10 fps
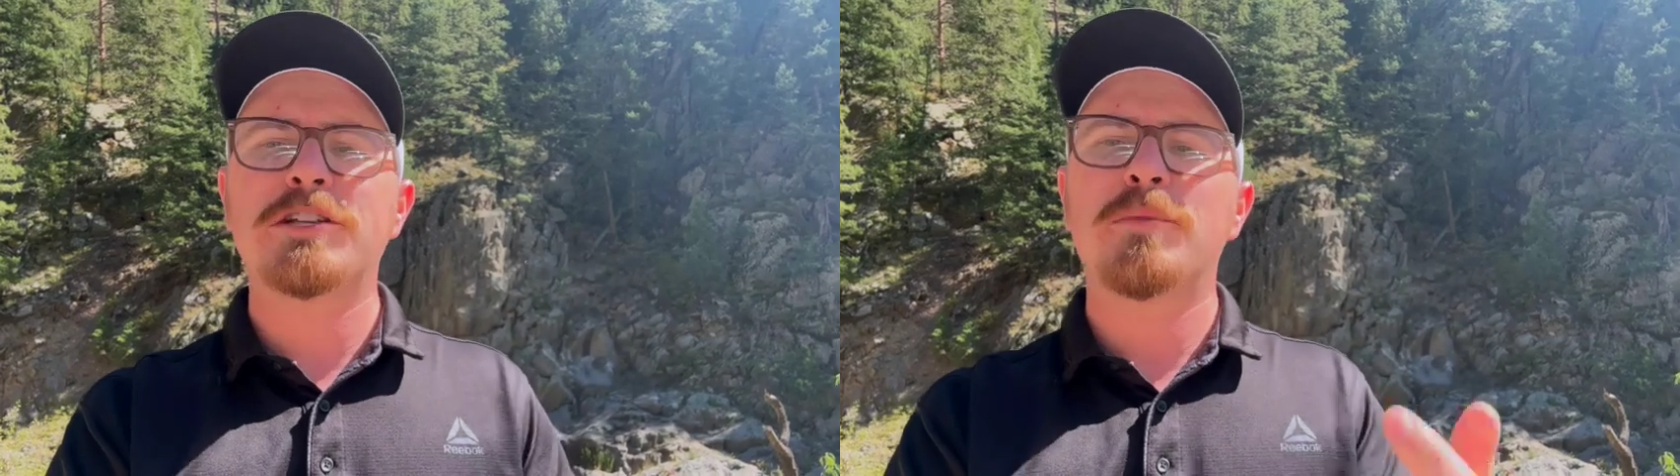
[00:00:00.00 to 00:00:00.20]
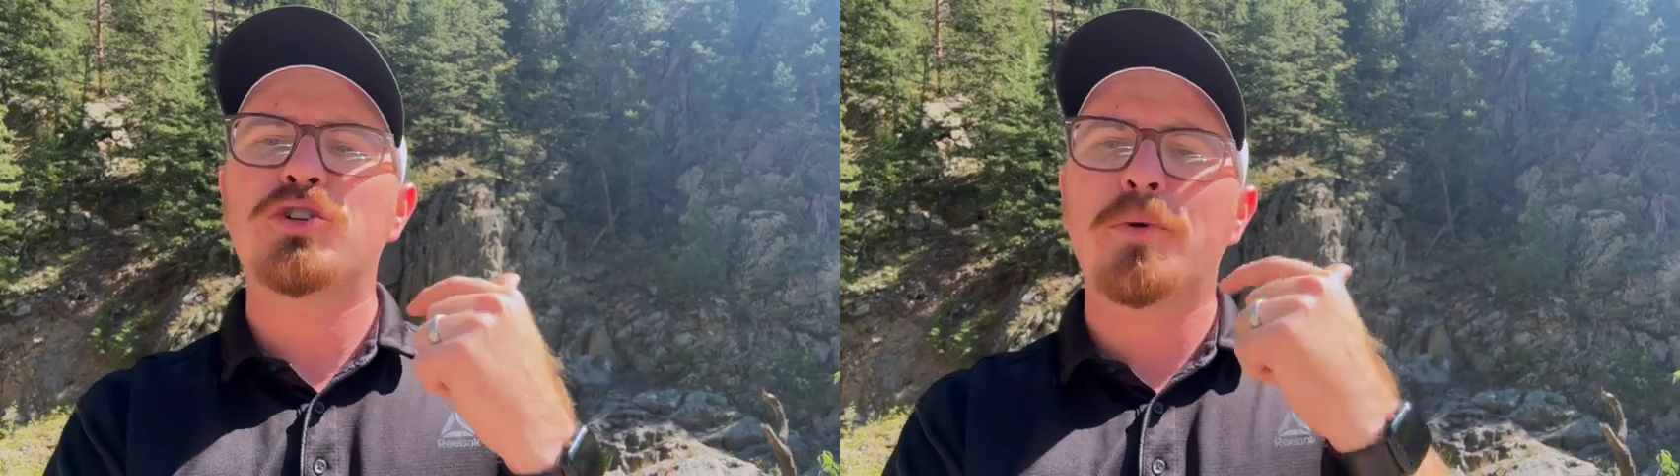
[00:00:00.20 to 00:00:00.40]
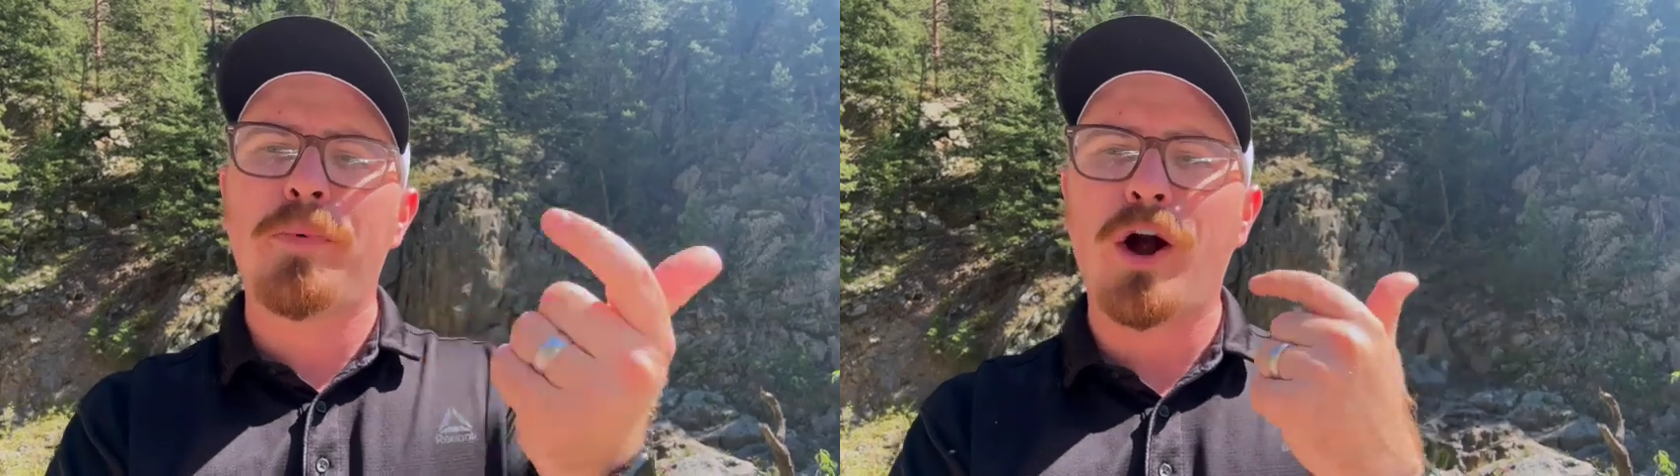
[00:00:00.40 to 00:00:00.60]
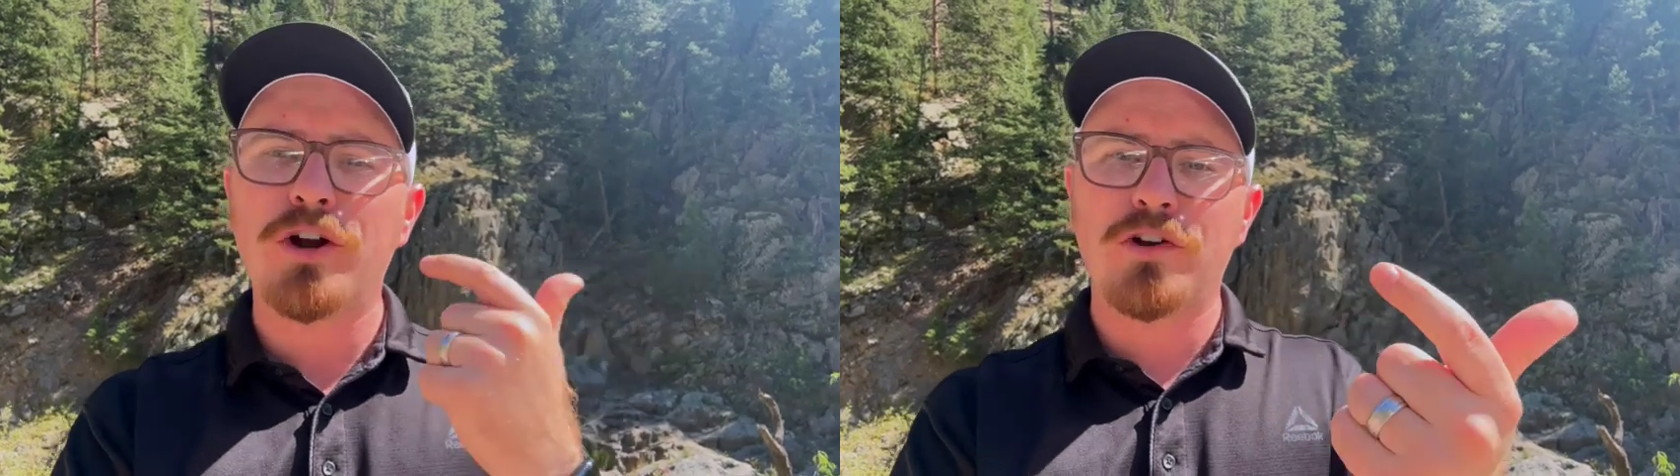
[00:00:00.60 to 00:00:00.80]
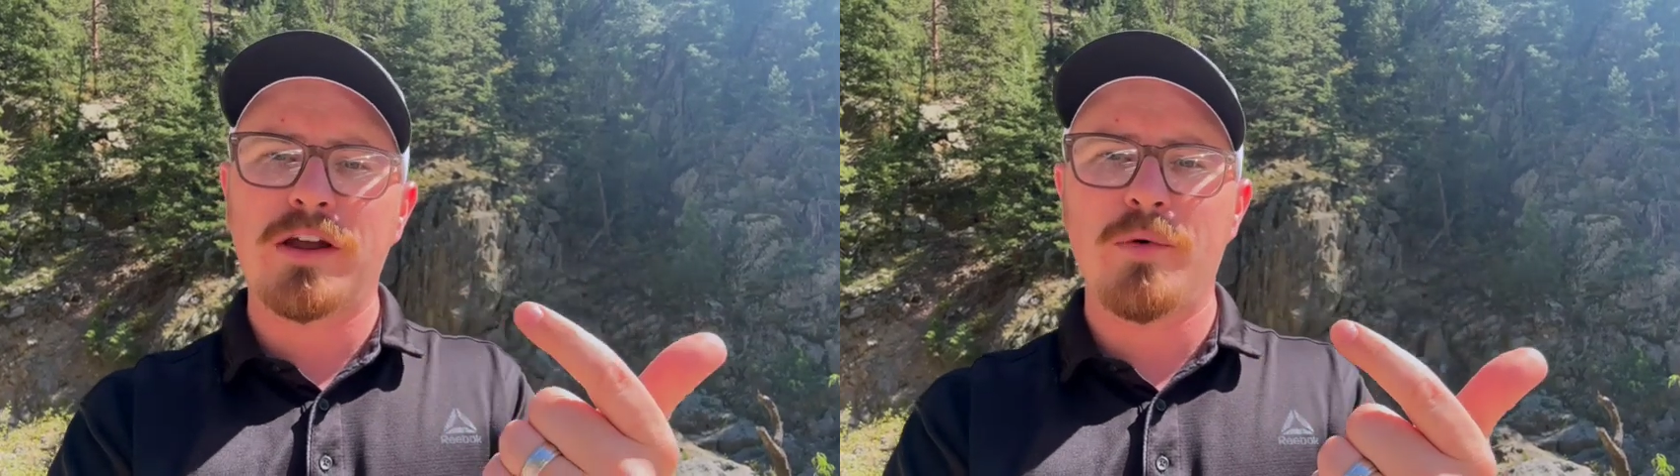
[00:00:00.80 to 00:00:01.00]
but you're
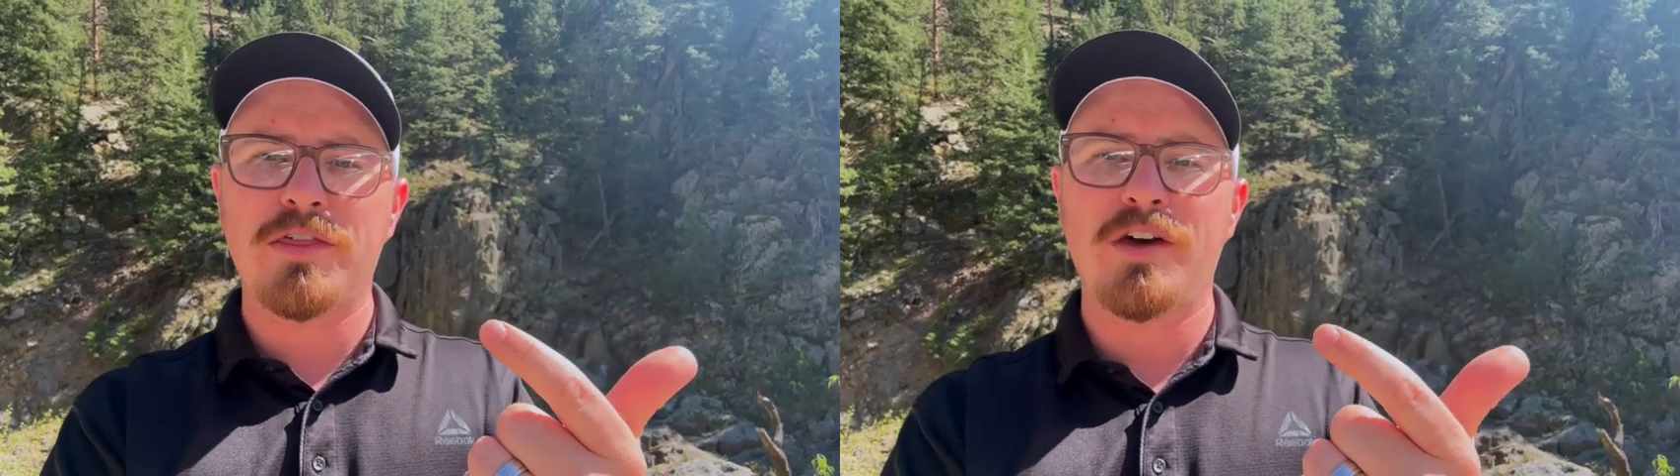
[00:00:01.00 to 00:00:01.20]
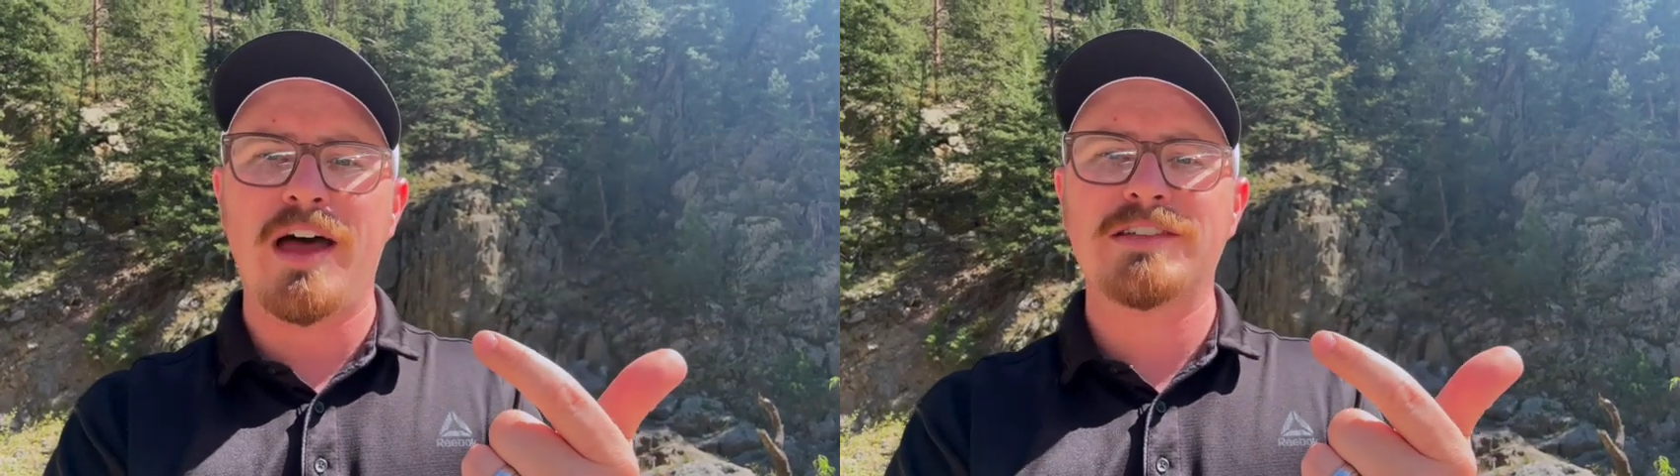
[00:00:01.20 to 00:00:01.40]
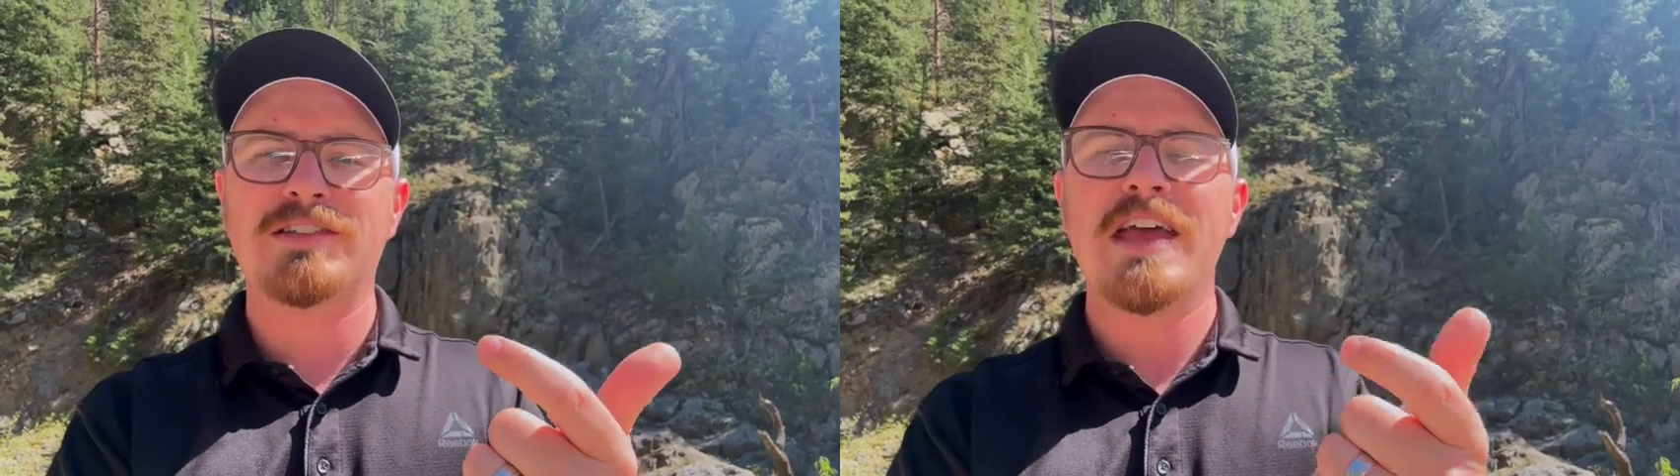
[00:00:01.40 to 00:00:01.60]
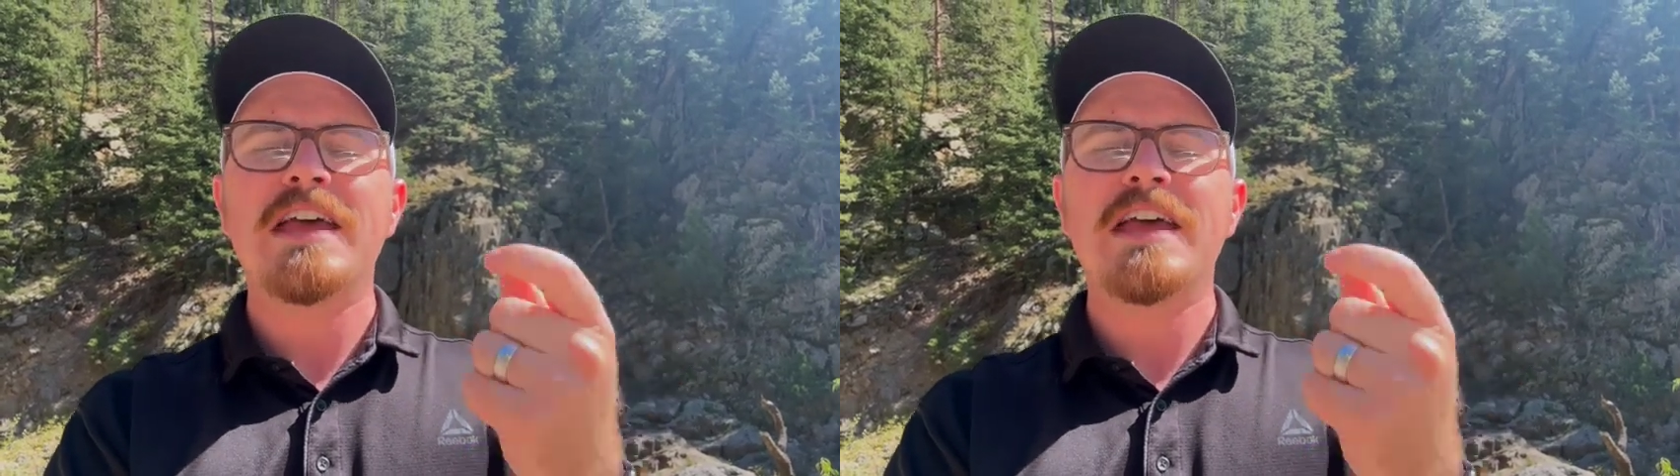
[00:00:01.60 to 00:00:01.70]
partnering with us